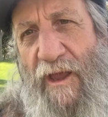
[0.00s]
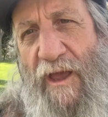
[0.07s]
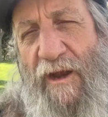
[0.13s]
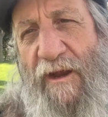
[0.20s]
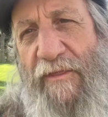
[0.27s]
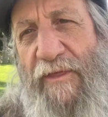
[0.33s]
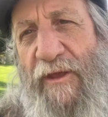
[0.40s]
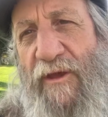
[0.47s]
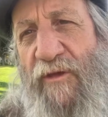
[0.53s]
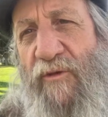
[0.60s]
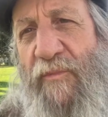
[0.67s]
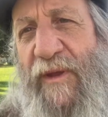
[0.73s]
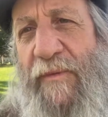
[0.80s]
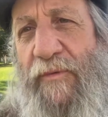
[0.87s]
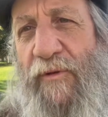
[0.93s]
And I think other
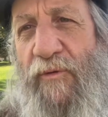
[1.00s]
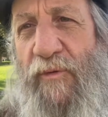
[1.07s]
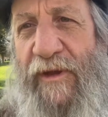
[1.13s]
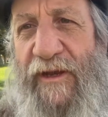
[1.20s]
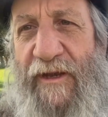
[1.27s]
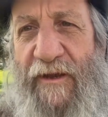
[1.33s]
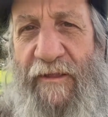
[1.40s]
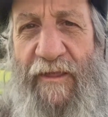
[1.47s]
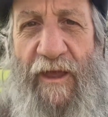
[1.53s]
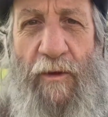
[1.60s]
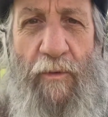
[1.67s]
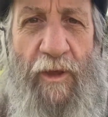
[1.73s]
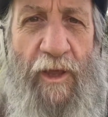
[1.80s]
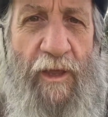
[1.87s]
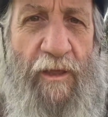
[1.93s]
people are reading it that
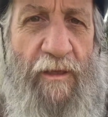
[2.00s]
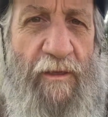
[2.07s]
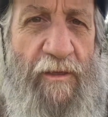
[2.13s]
way.